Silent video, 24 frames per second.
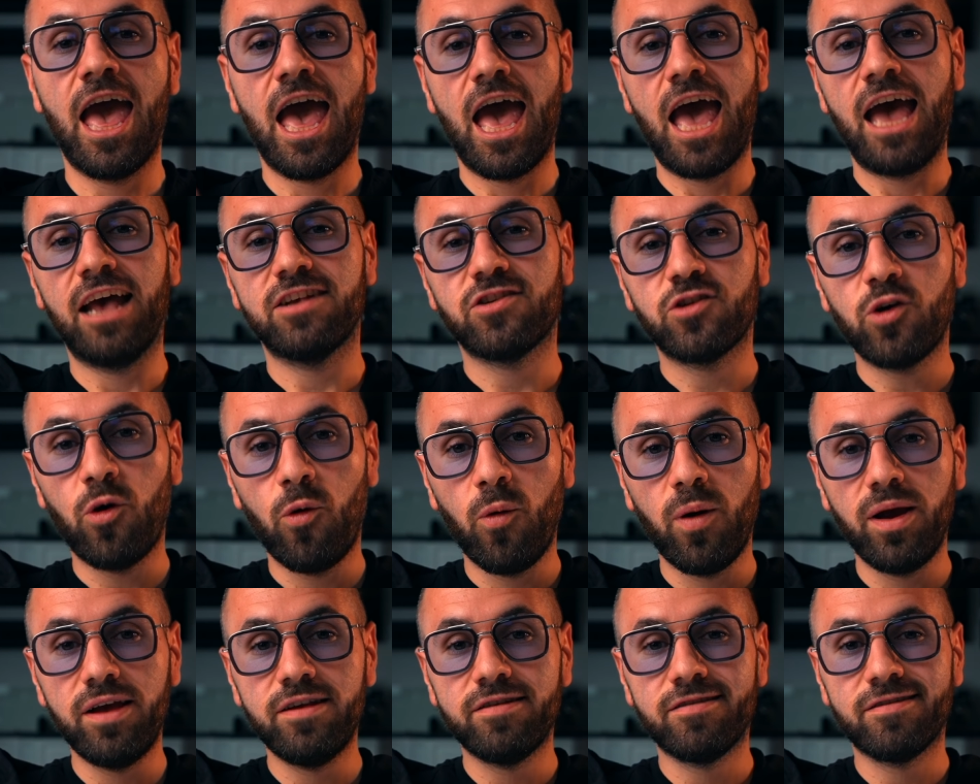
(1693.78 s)
As
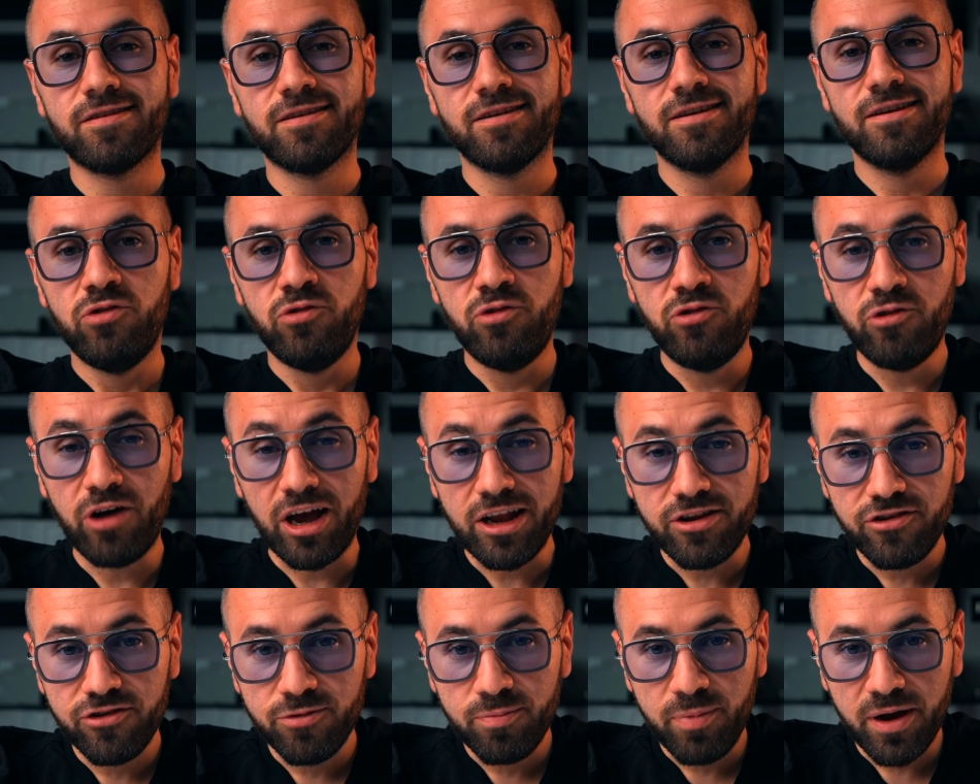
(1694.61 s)
always,
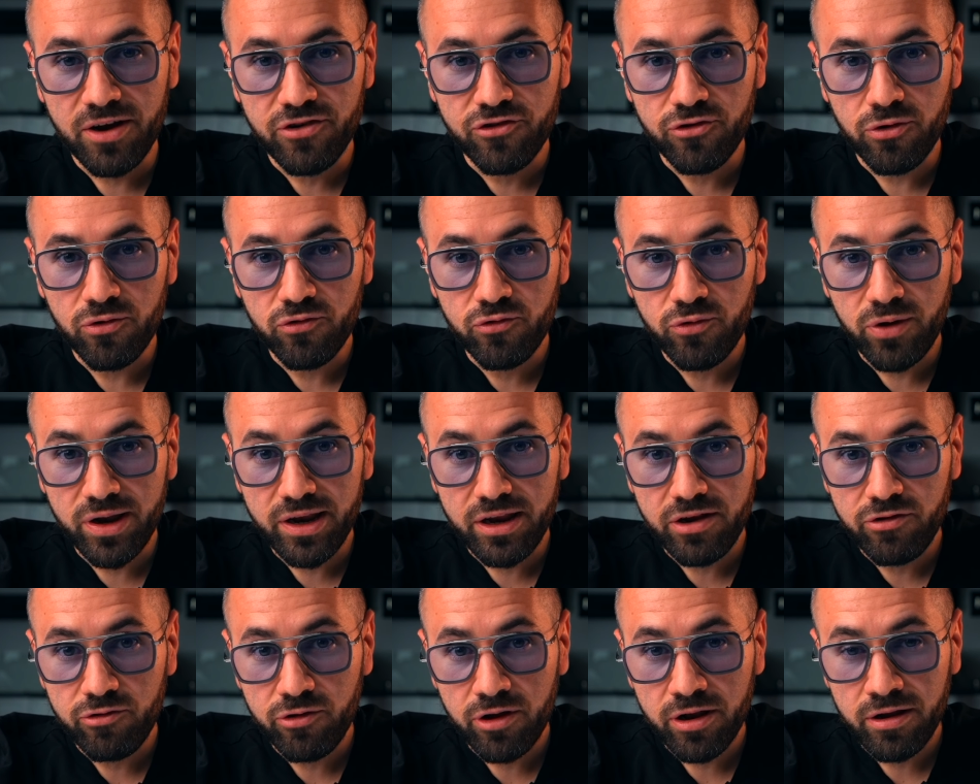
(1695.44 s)
Dutch Pencil
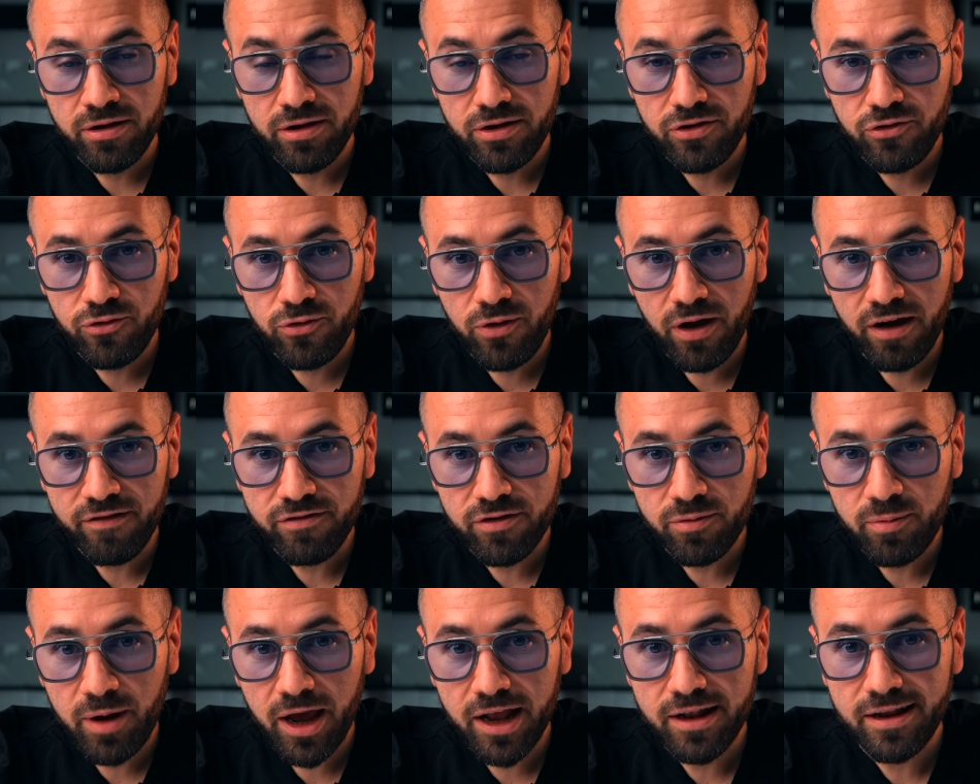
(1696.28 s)
2022
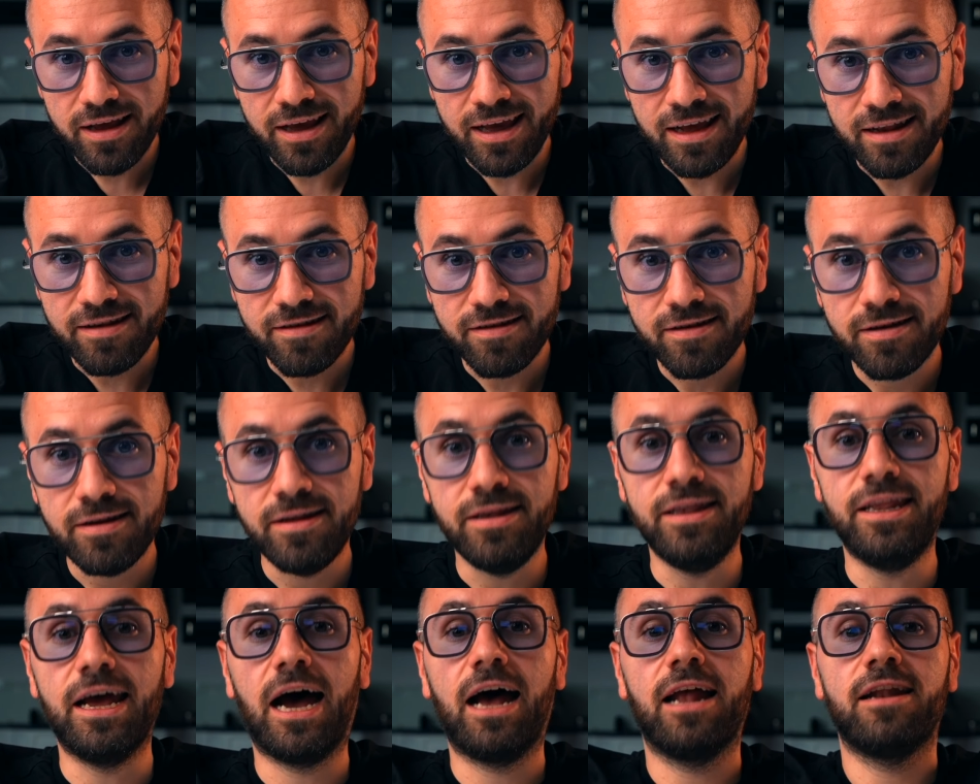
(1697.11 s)
Aftermath, it's
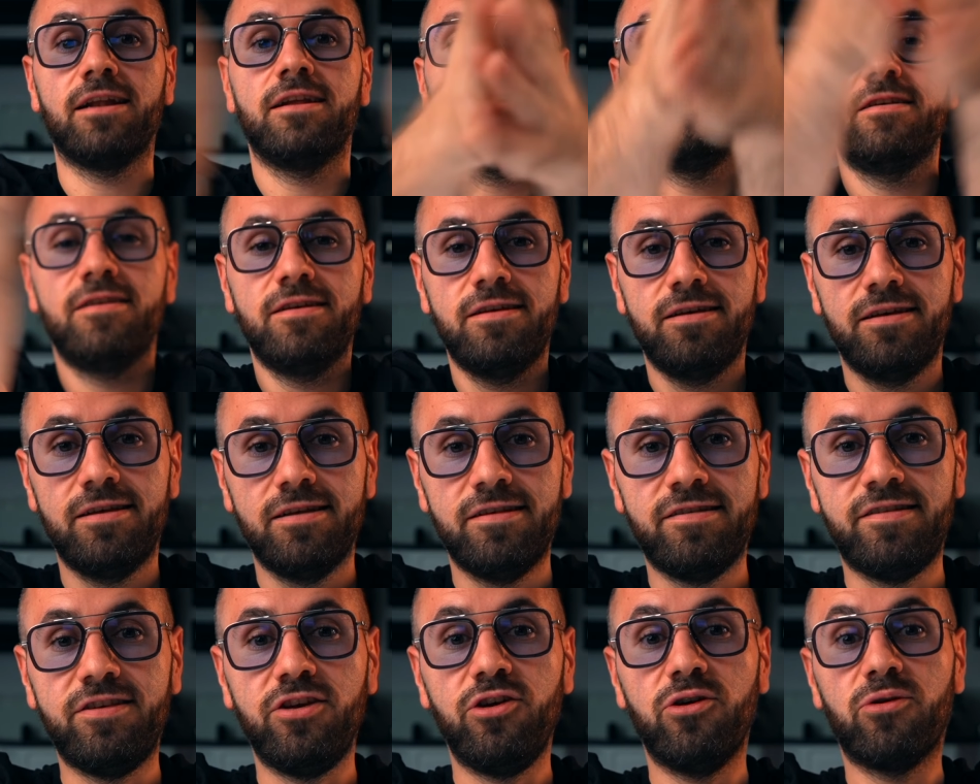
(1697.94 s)
done.
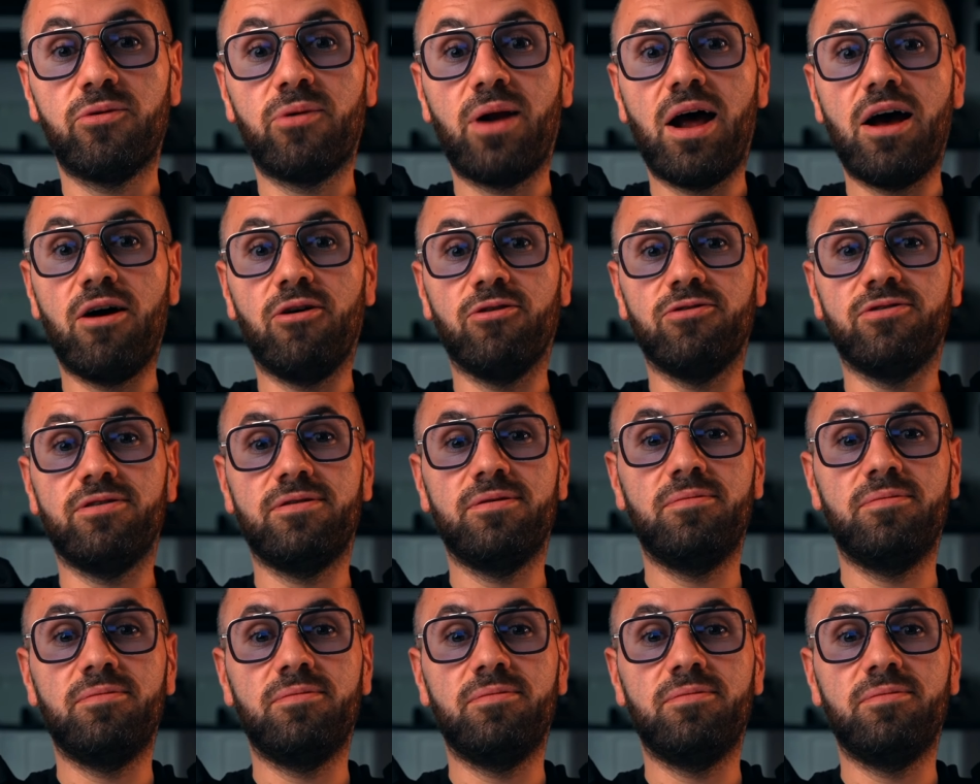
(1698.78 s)
See you around,